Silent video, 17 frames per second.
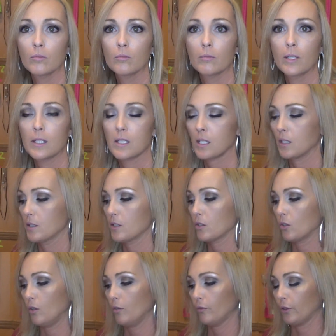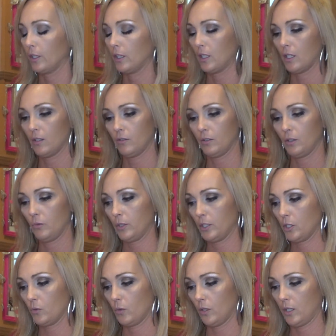my son's girlfriend. I don't know
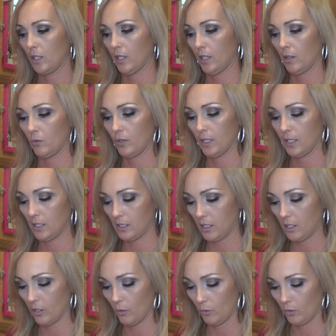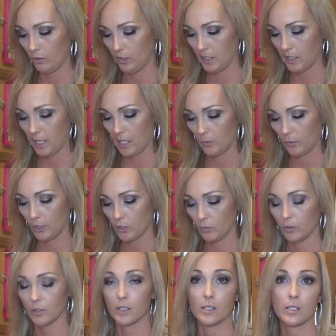which one yet. When I see her, we'll decide which
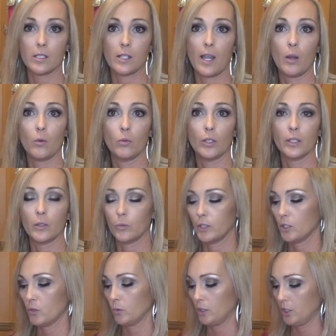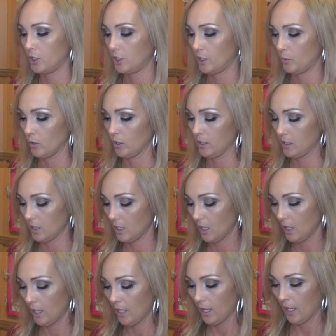ones I want, which ones she wants.
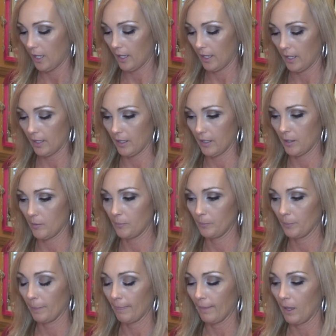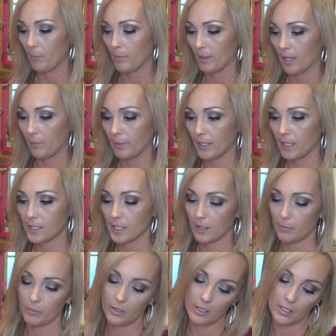Um, but I picked
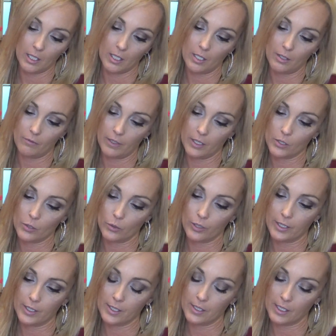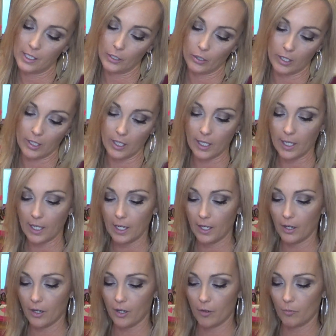up the Victoria's Secret
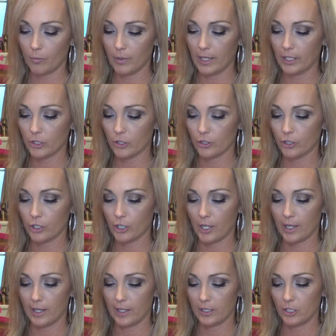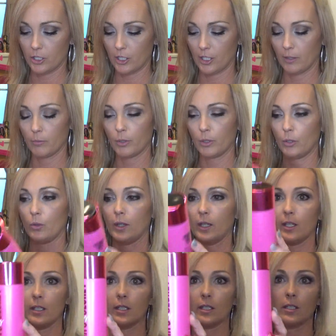Hair Major Shine Shampoo
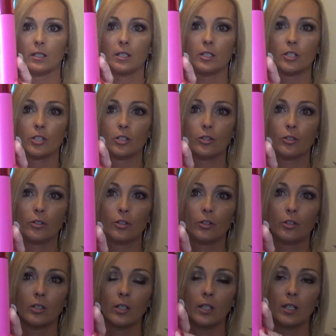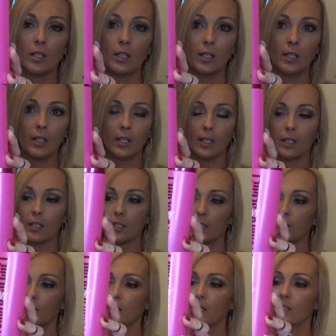and Conditioner. And
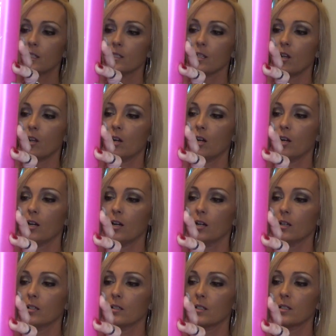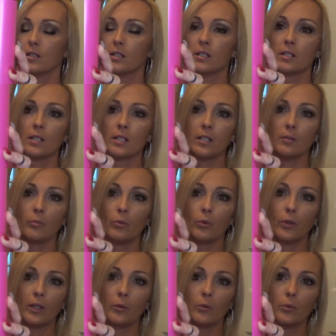these are
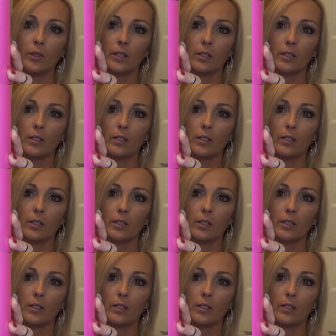10.1